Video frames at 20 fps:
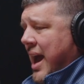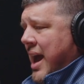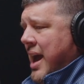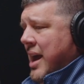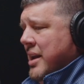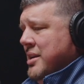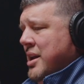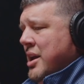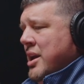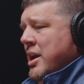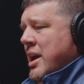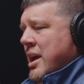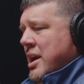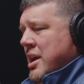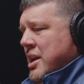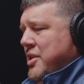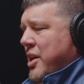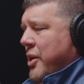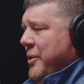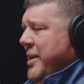And
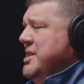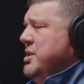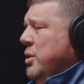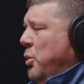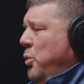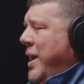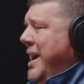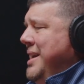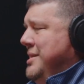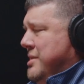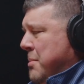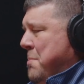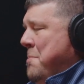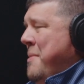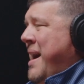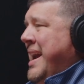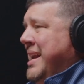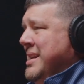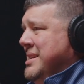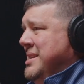there is a way to
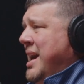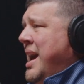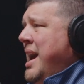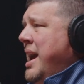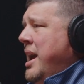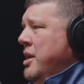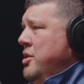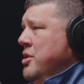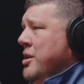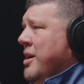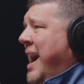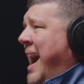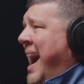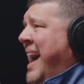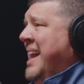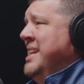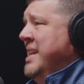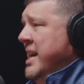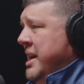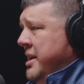maintain your
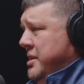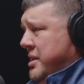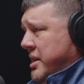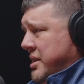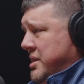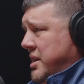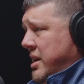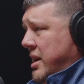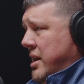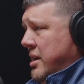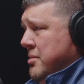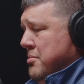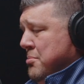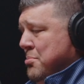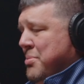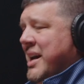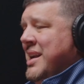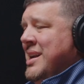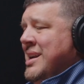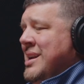identity,
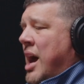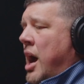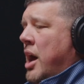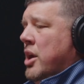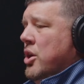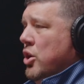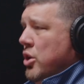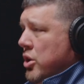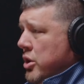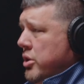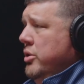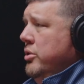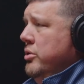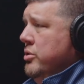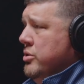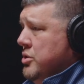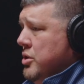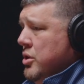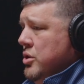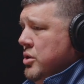but not
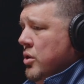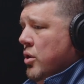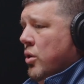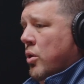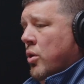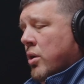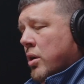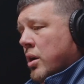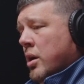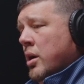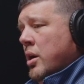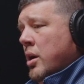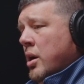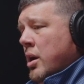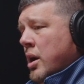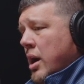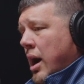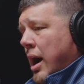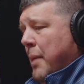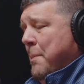lose your
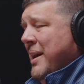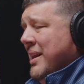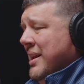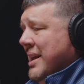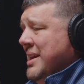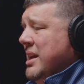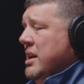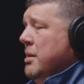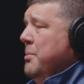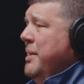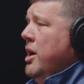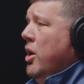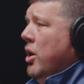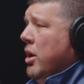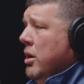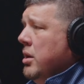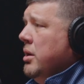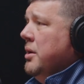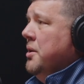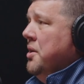ability to be
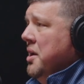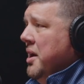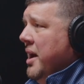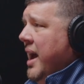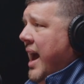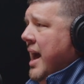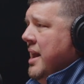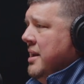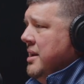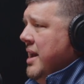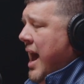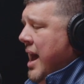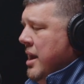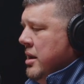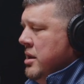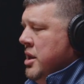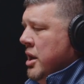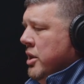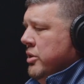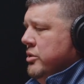heard. And
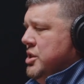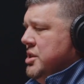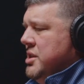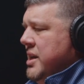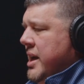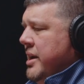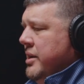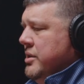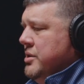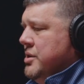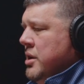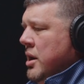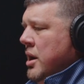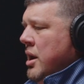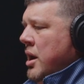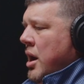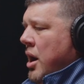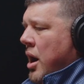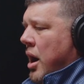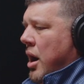those things
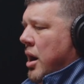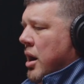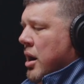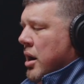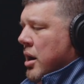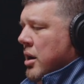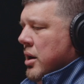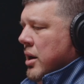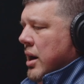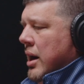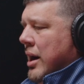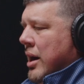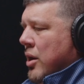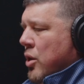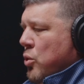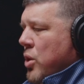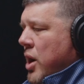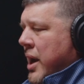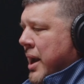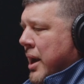
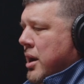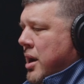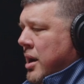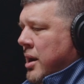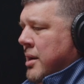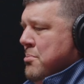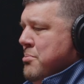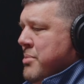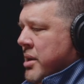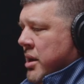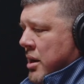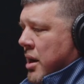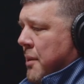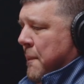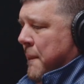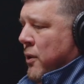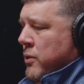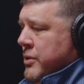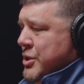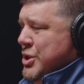are incumbent
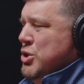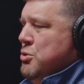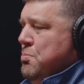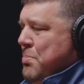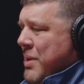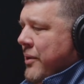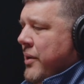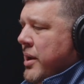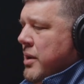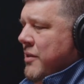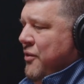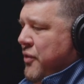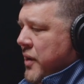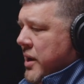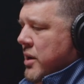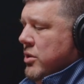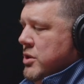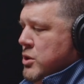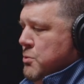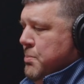upon
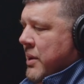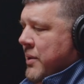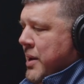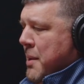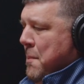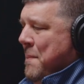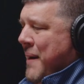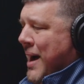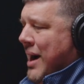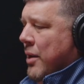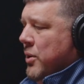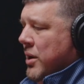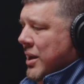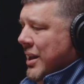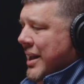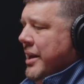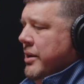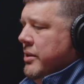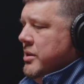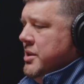Spirit-filled, Spirit-empowered
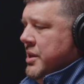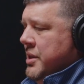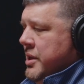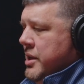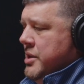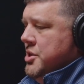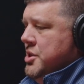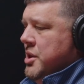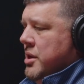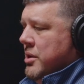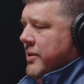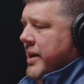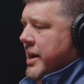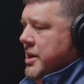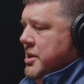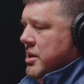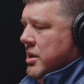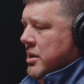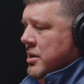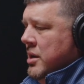leaders in this
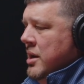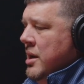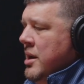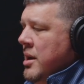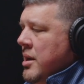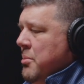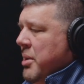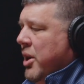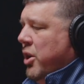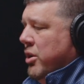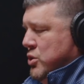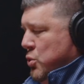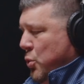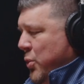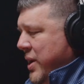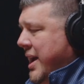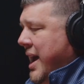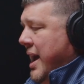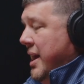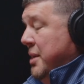generation, because
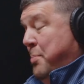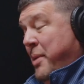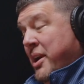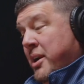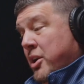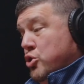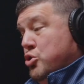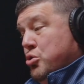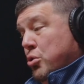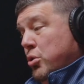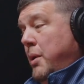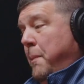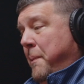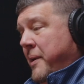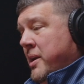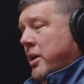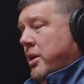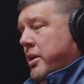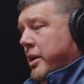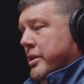we got truly
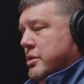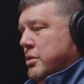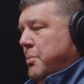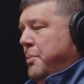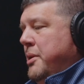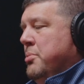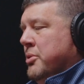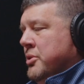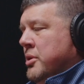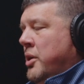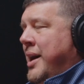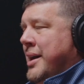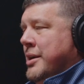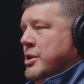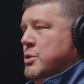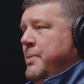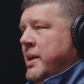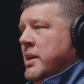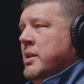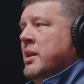Pentecostal people know how to
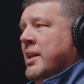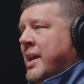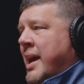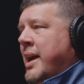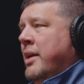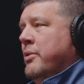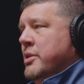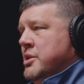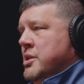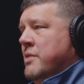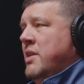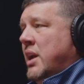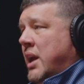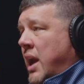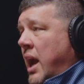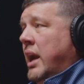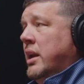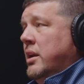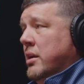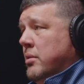speak the language of the
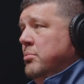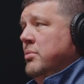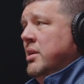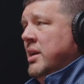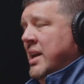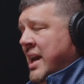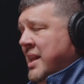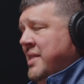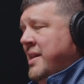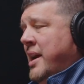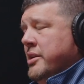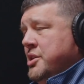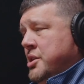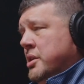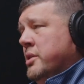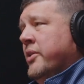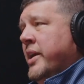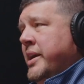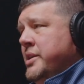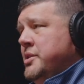kingdom in their
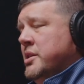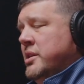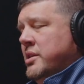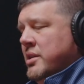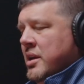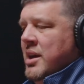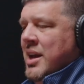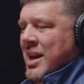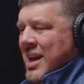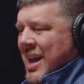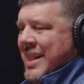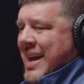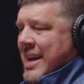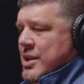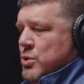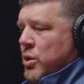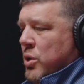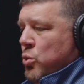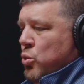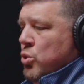generation. And
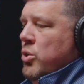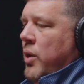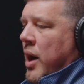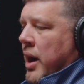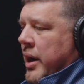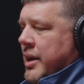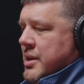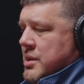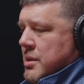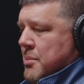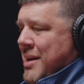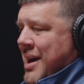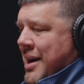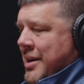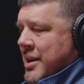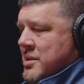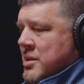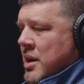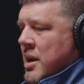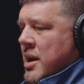that's what Ruach is about.
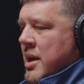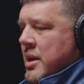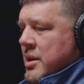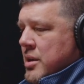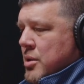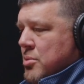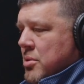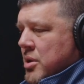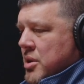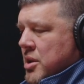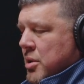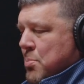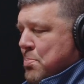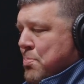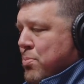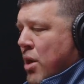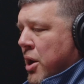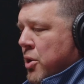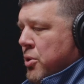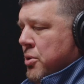It's the
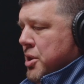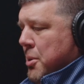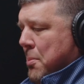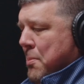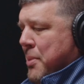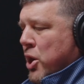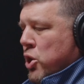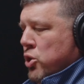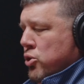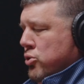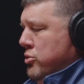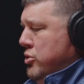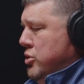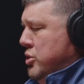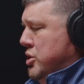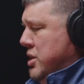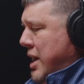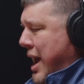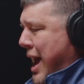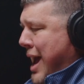
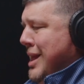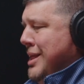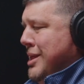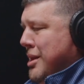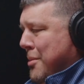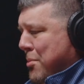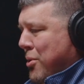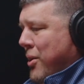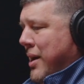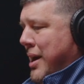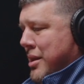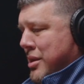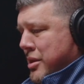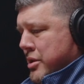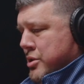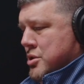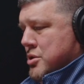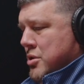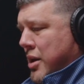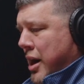bones and the breath,
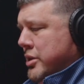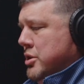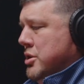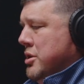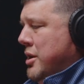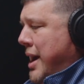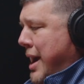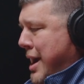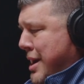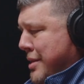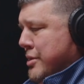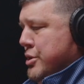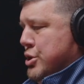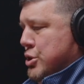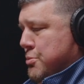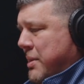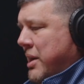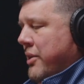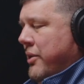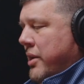the structure and the
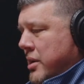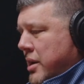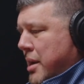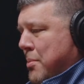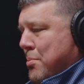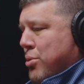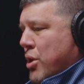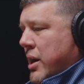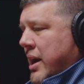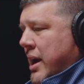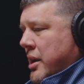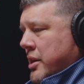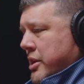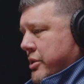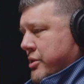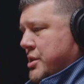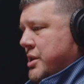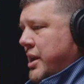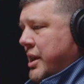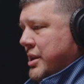spirit, and bringing
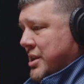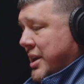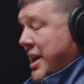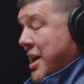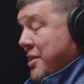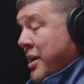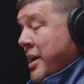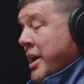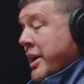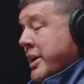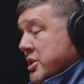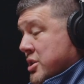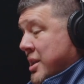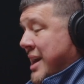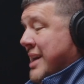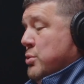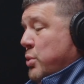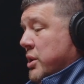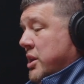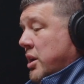those things together. So
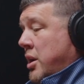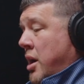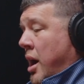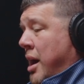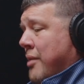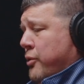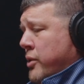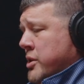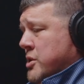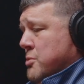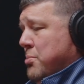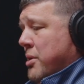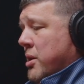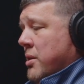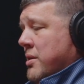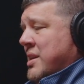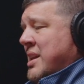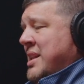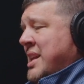that's what the conference birthed.